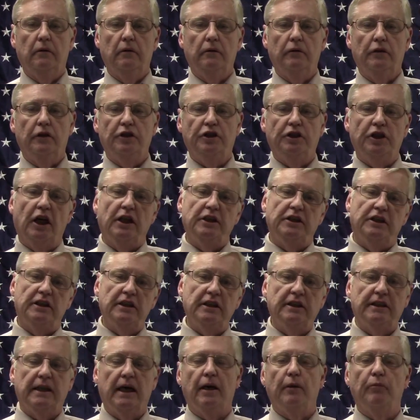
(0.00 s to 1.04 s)
The judge that
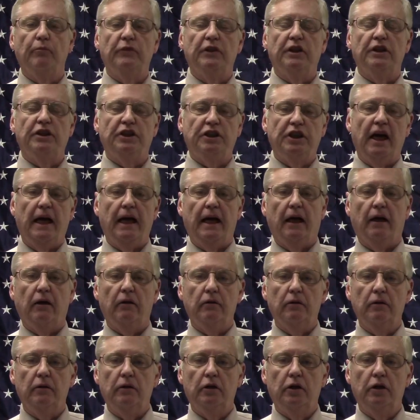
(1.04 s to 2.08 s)
sent him to
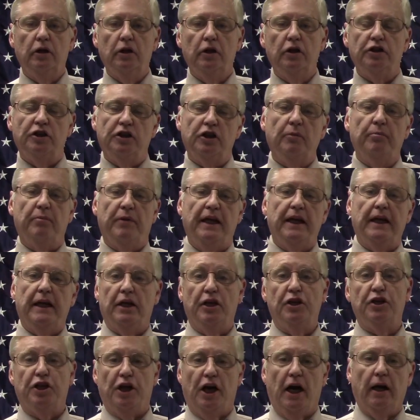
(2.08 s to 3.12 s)
jail should be
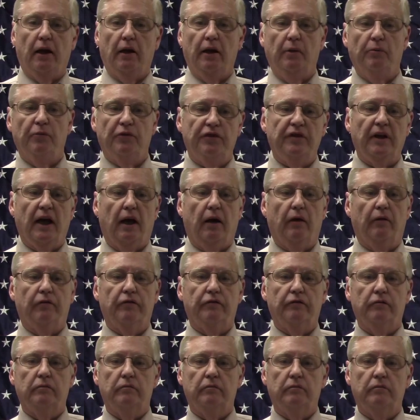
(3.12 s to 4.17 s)
in jail himself.